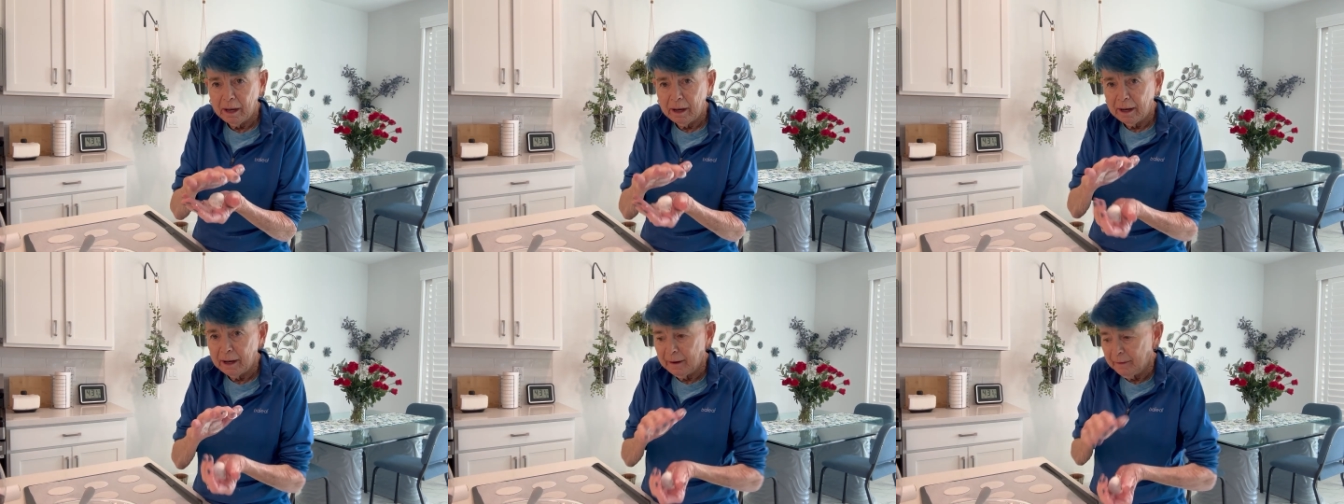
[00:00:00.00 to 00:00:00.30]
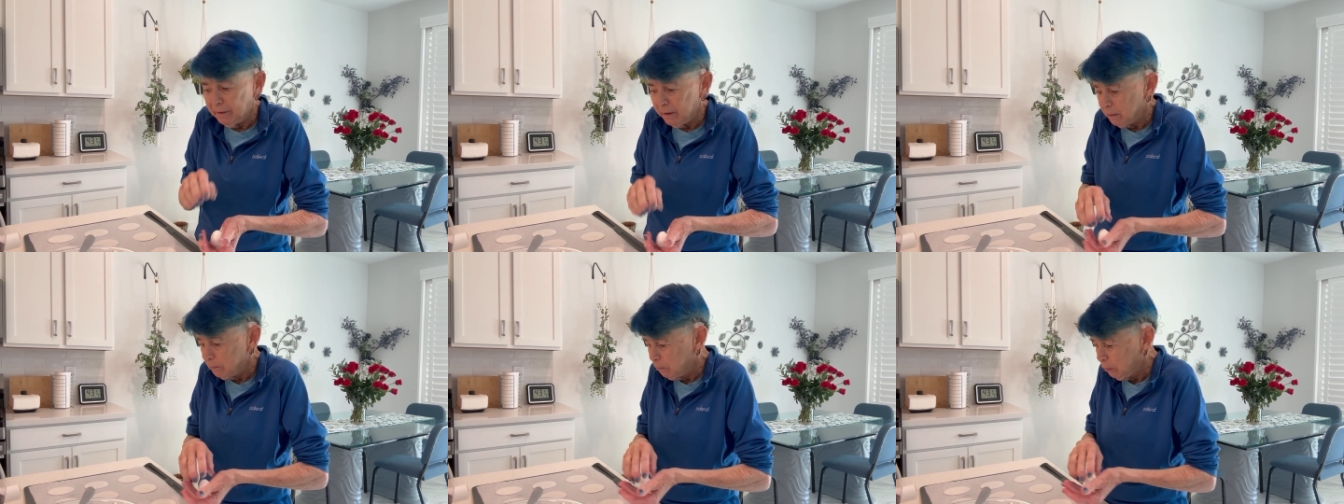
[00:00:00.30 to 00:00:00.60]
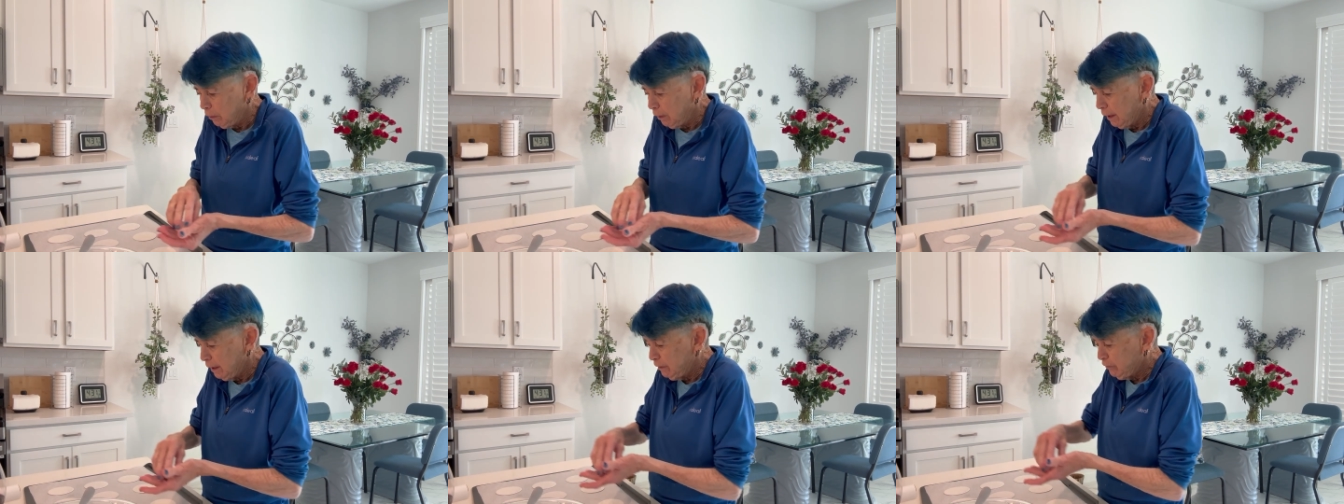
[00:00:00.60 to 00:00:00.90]
and then
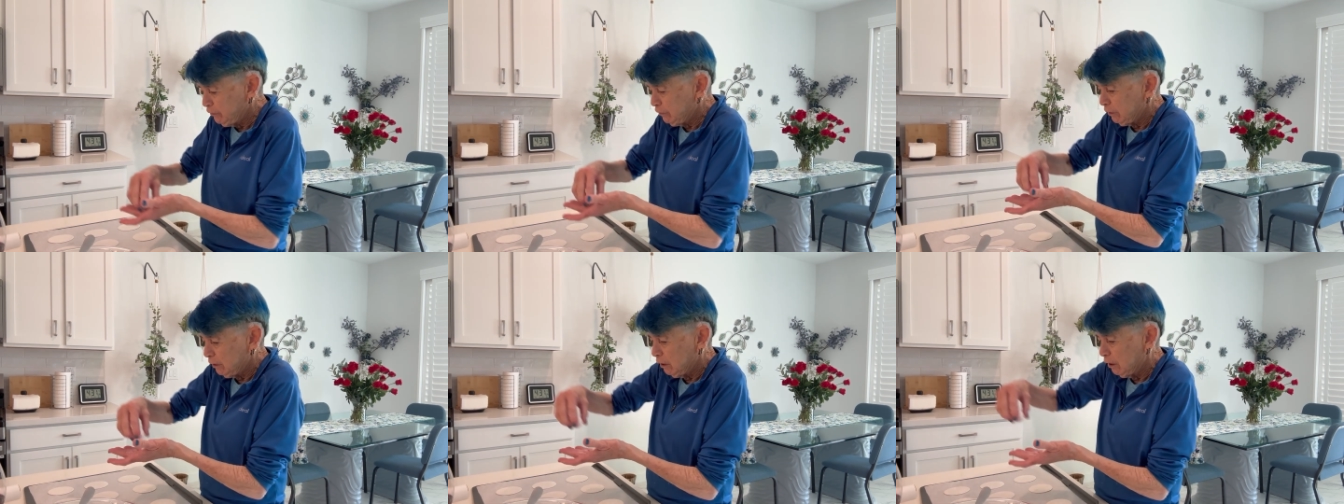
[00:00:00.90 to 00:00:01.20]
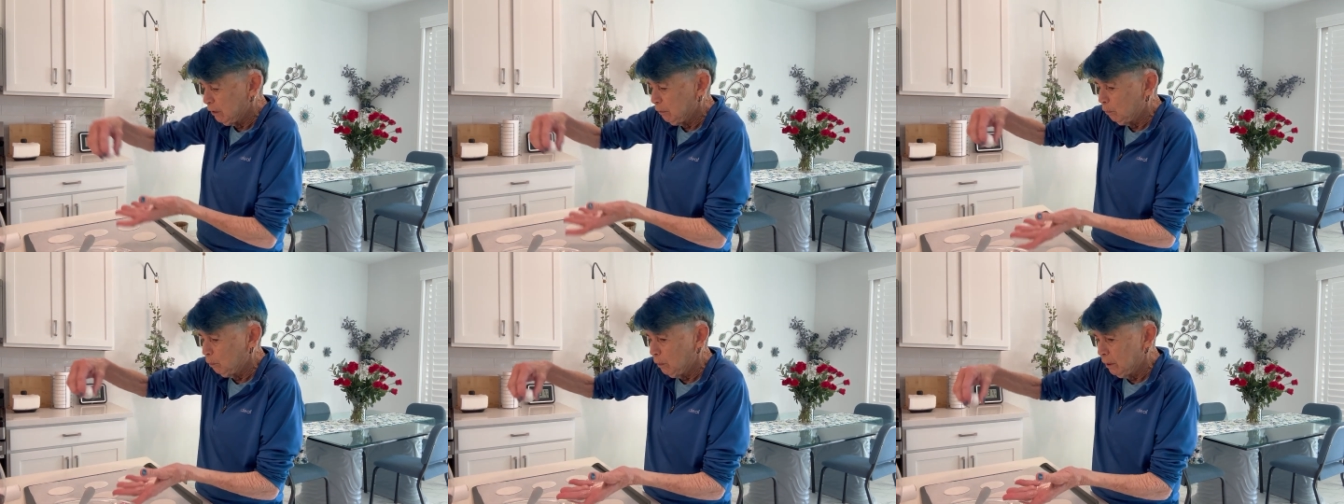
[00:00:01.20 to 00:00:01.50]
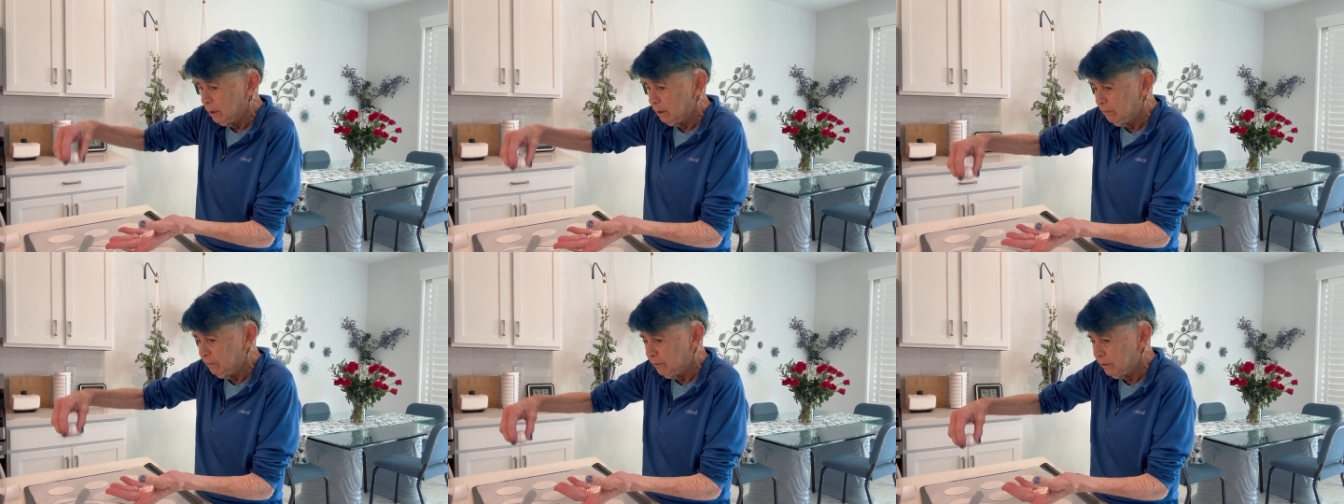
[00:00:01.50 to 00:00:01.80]
place it on
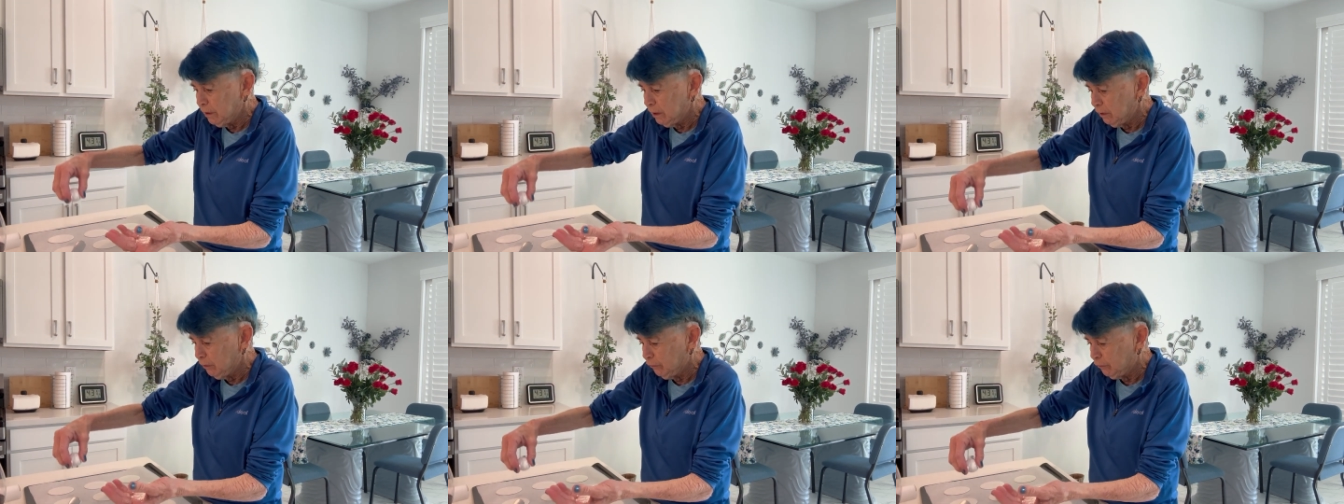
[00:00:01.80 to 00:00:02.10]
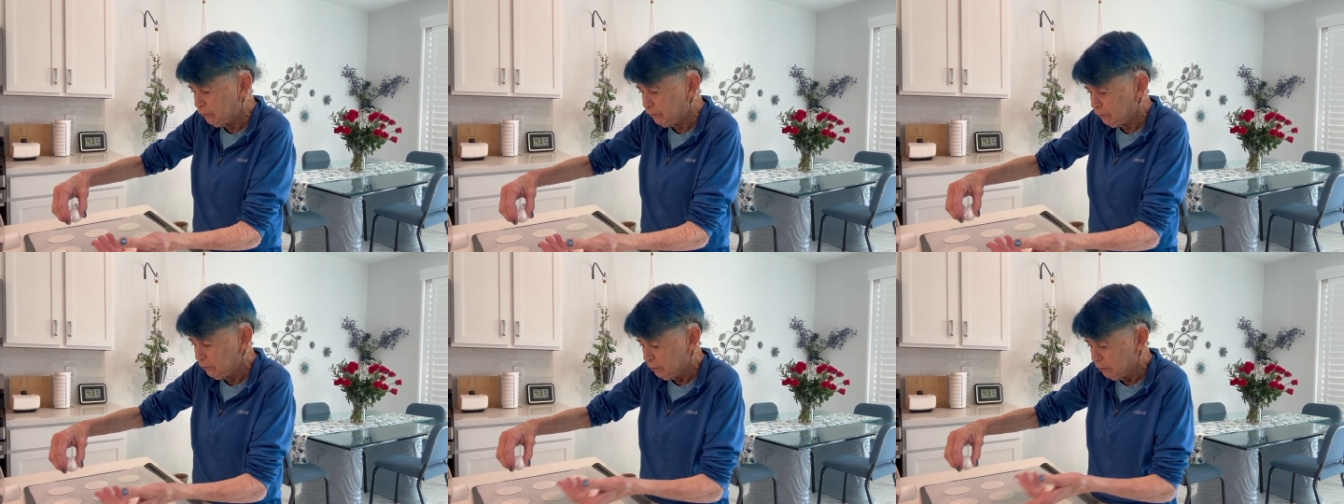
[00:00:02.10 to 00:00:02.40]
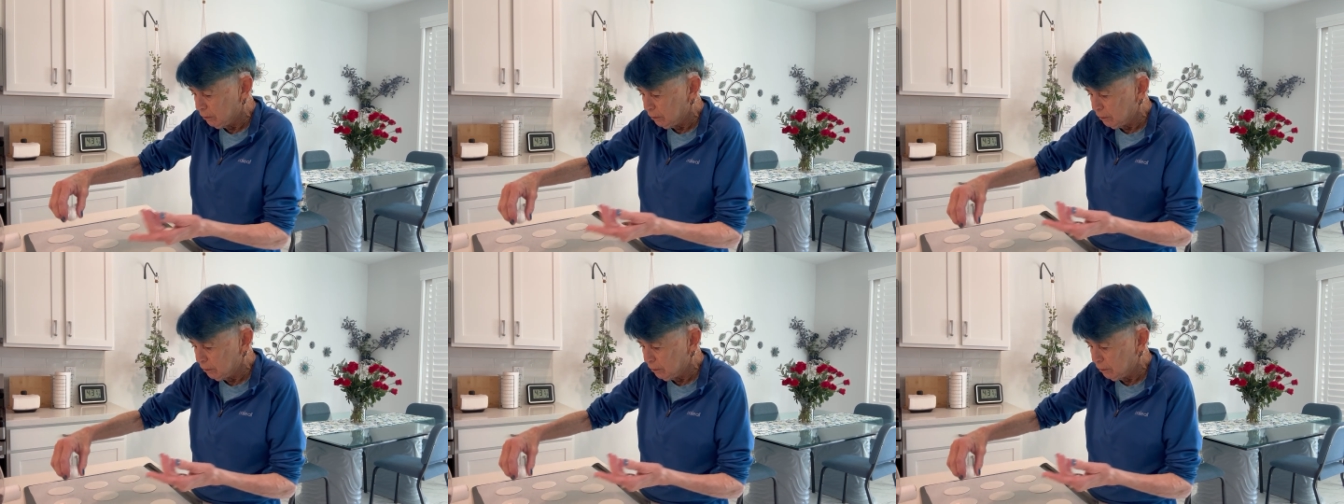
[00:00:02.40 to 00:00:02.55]
one of these